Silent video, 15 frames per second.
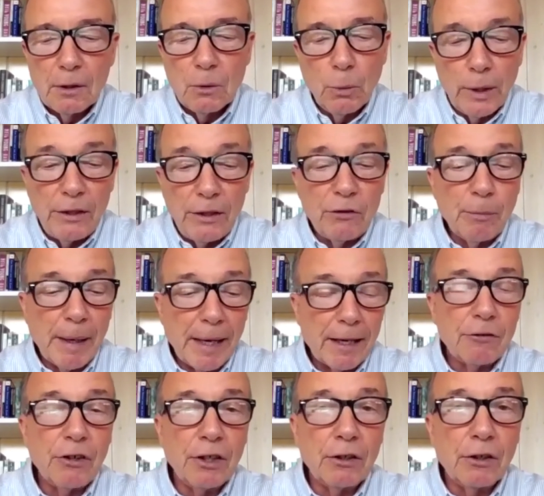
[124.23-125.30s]
when he's
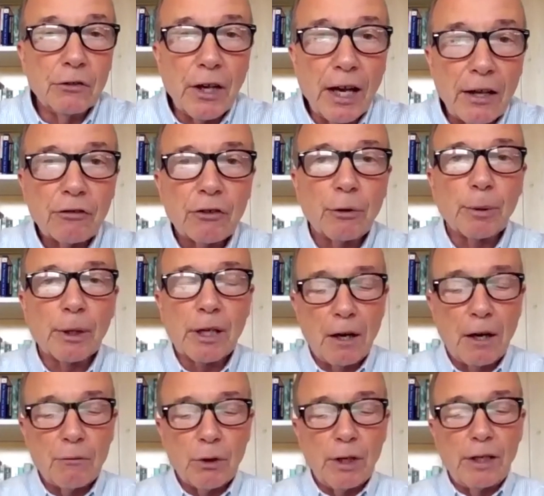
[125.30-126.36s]
managing disaster
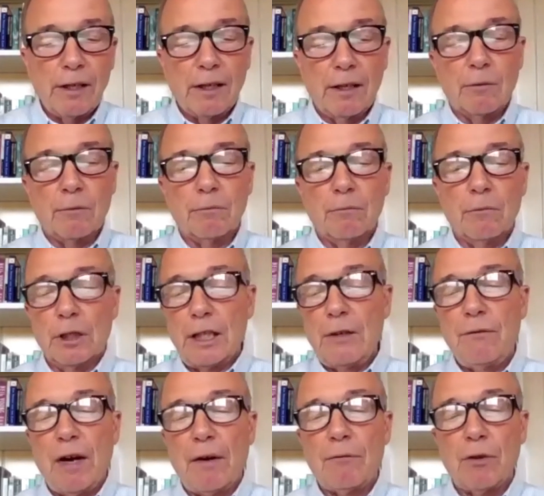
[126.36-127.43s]
recovery and
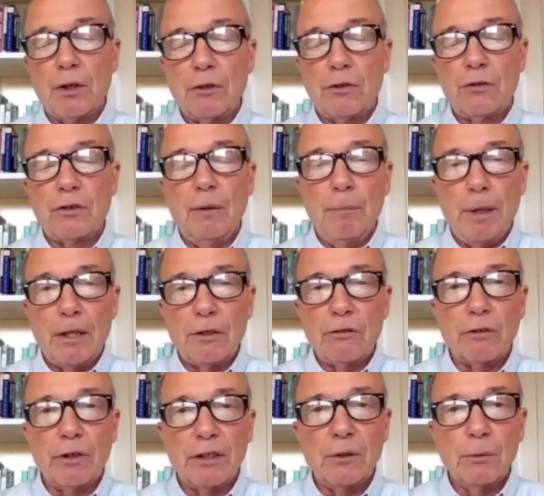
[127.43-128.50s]
relief efforts and
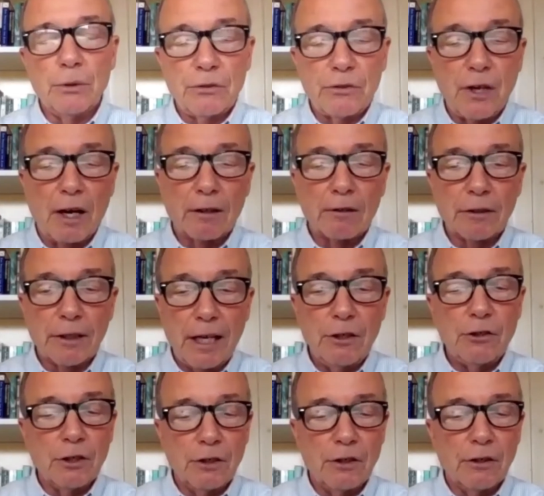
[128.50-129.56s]
ministering to his
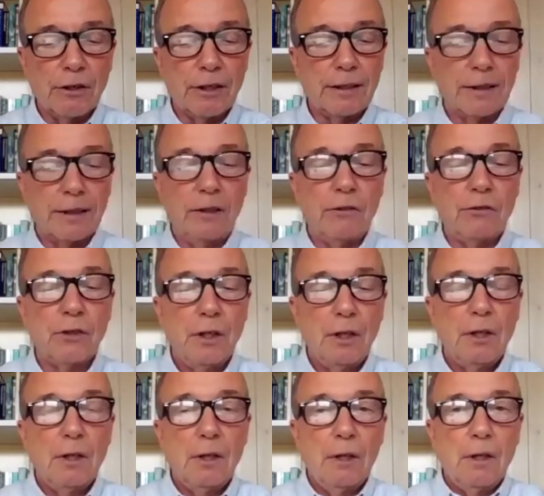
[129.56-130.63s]
congregation during these
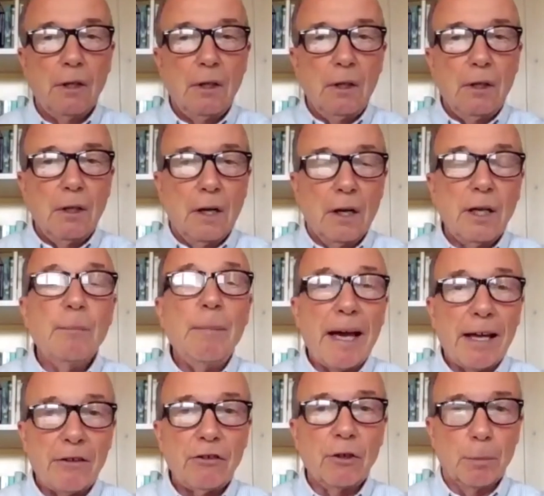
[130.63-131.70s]

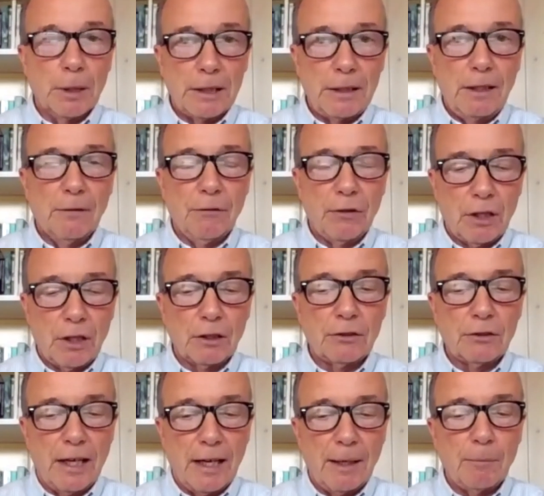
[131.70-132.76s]
unimaginably difficult
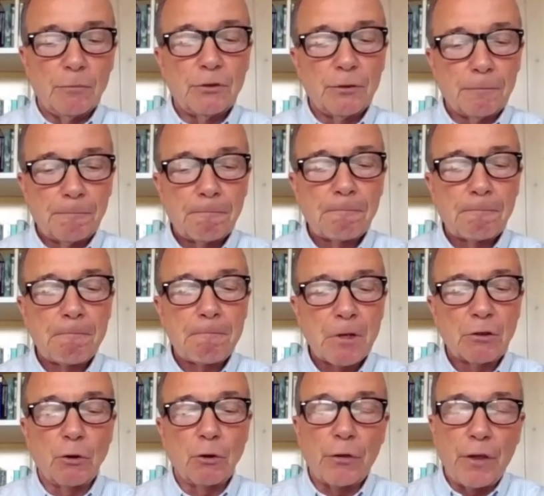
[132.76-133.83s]
times.
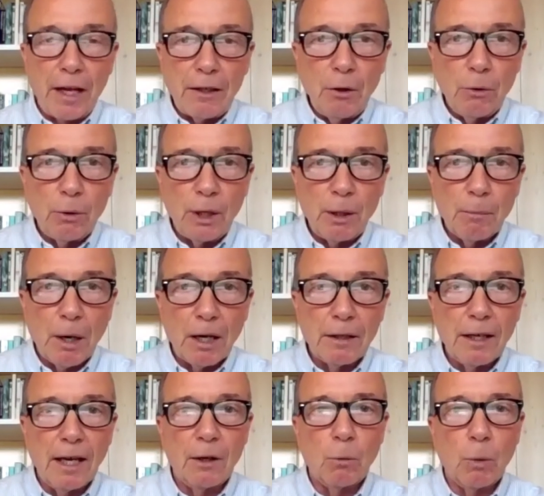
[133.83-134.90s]
So thank you,
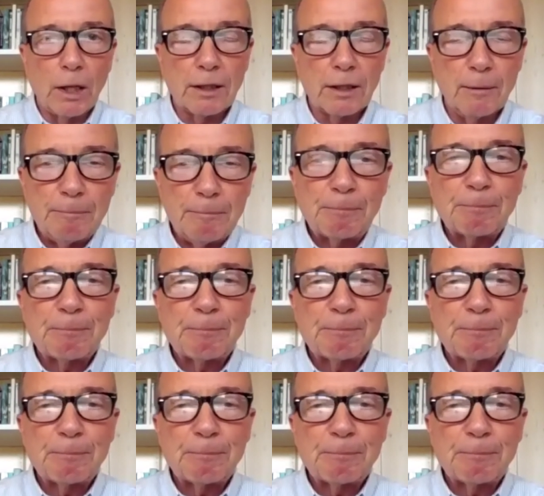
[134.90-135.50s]
Imad, and welcome.